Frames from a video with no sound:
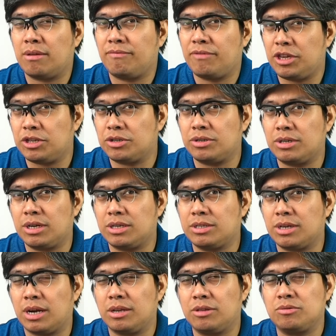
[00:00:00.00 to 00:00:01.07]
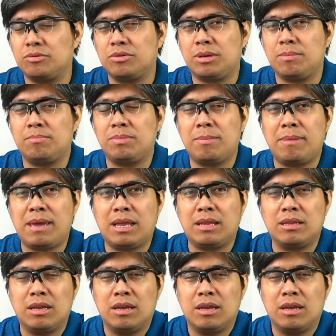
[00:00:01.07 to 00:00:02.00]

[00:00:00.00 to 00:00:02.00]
feature they're trying to implement.